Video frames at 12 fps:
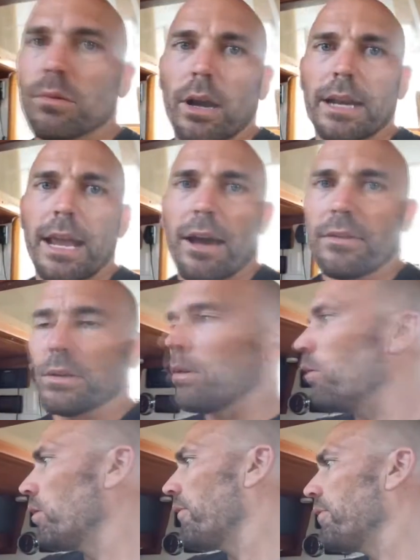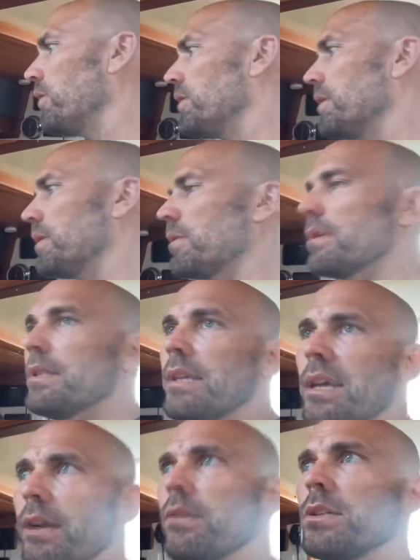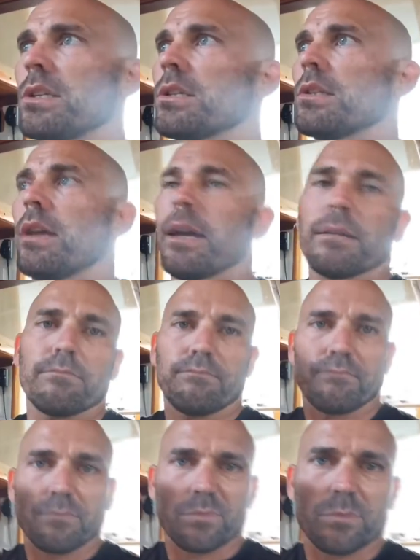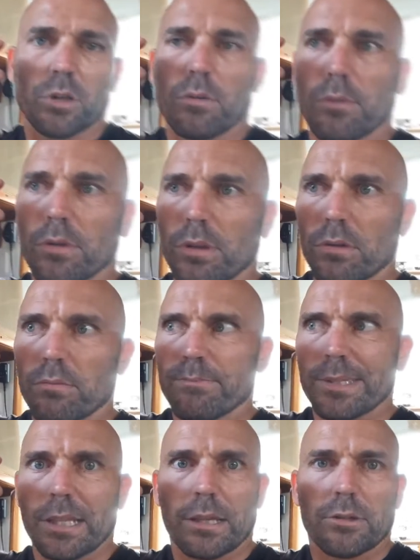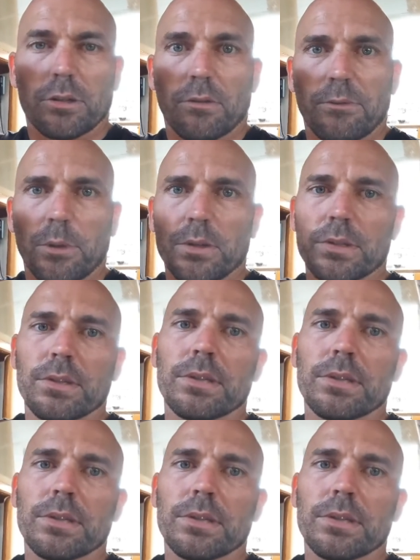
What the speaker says: right now all the fuses are in there are just like normal little cylindrical fuses,